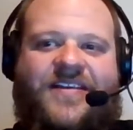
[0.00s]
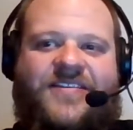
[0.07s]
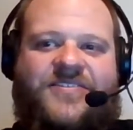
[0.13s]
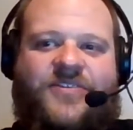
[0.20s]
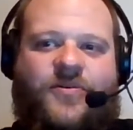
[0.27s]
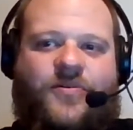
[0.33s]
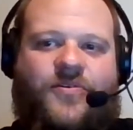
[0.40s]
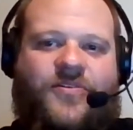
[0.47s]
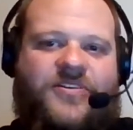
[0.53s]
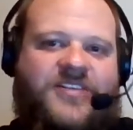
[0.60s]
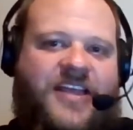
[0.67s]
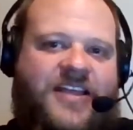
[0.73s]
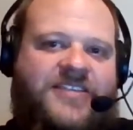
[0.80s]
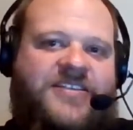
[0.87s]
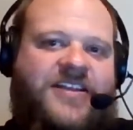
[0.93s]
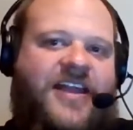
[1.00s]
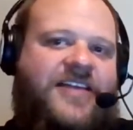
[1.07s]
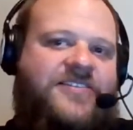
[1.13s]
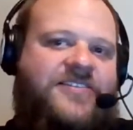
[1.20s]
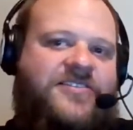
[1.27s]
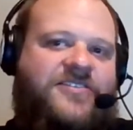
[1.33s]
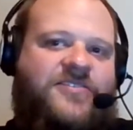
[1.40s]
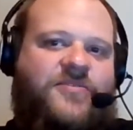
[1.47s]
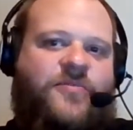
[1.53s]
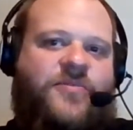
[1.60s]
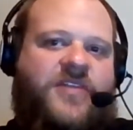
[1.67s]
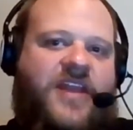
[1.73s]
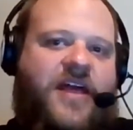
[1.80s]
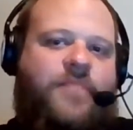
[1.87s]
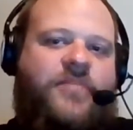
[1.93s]
So Chris Hansen asks,
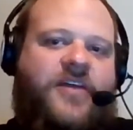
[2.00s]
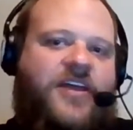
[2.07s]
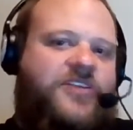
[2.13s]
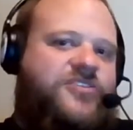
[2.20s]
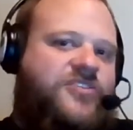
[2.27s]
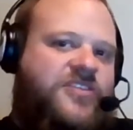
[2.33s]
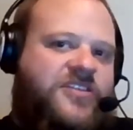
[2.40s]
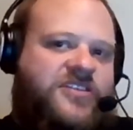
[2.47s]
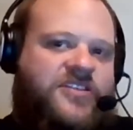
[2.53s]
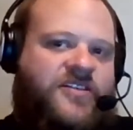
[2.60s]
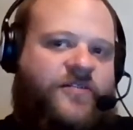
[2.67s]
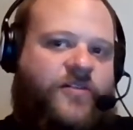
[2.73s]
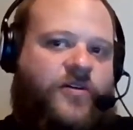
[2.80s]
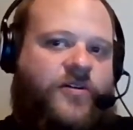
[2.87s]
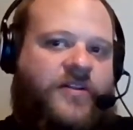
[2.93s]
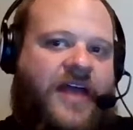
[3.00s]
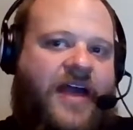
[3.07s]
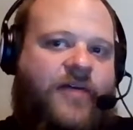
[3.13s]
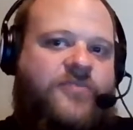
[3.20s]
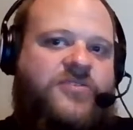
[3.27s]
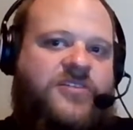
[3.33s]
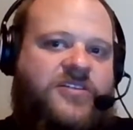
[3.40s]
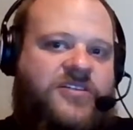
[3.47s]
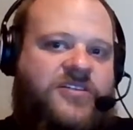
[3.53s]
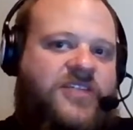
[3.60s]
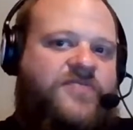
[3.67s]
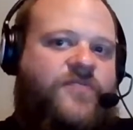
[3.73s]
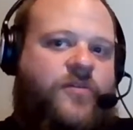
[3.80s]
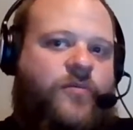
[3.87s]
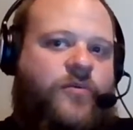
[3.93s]
with an application this difficult, how
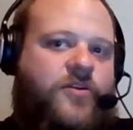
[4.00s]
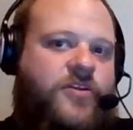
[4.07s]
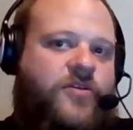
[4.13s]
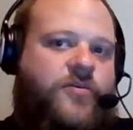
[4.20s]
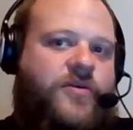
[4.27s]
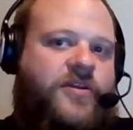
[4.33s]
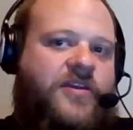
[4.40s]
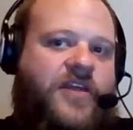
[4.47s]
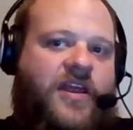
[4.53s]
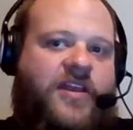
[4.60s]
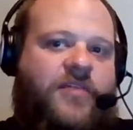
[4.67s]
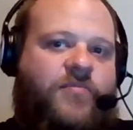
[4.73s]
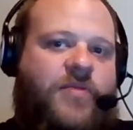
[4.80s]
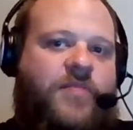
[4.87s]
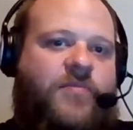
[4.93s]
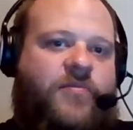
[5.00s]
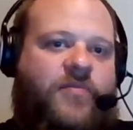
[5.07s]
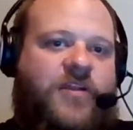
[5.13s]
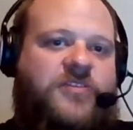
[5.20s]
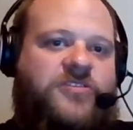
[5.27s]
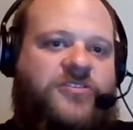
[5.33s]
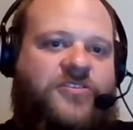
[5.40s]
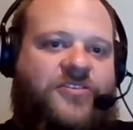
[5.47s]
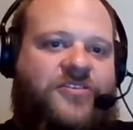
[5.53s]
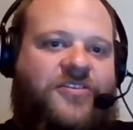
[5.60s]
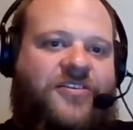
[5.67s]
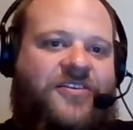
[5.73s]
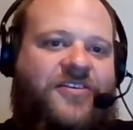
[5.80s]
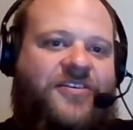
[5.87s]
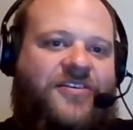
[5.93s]
successful were you in getting people registered?
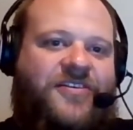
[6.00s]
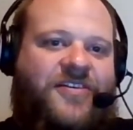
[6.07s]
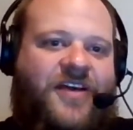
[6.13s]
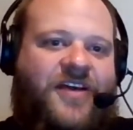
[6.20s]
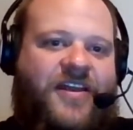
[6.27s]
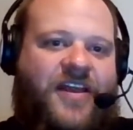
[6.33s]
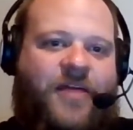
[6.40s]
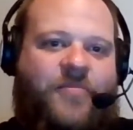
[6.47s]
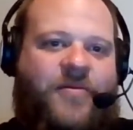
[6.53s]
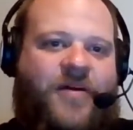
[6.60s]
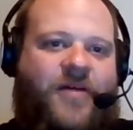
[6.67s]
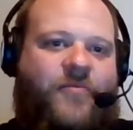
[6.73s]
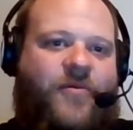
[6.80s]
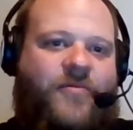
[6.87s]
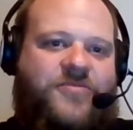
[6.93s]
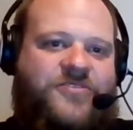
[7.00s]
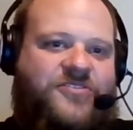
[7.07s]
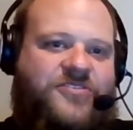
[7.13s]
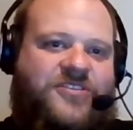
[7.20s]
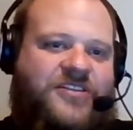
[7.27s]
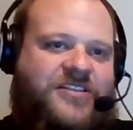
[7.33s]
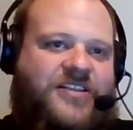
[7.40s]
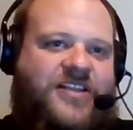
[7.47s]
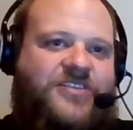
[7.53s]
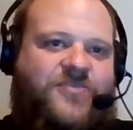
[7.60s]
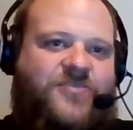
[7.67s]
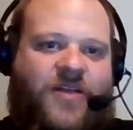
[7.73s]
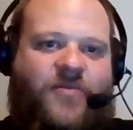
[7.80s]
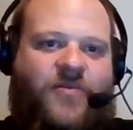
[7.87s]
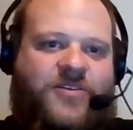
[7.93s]
And what was your success
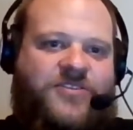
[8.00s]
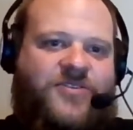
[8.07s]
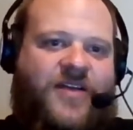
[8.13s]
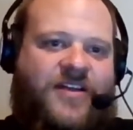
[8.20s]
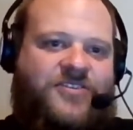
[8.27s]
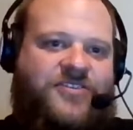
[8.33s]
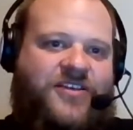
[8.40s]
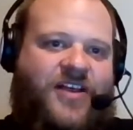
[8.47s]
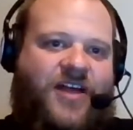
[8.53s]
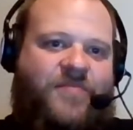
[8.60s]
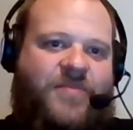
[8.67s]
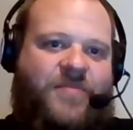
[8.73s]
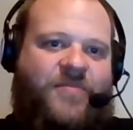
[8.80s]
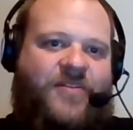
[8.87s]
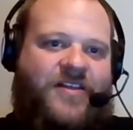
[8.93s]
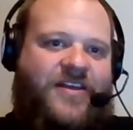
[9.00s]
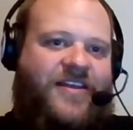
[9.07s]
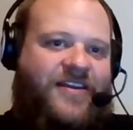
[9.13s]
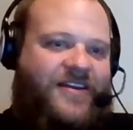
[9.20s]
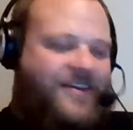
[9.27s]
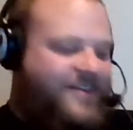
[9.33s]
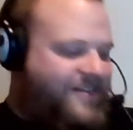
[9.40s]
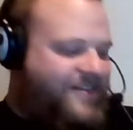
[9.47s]
rate once you actually got people in?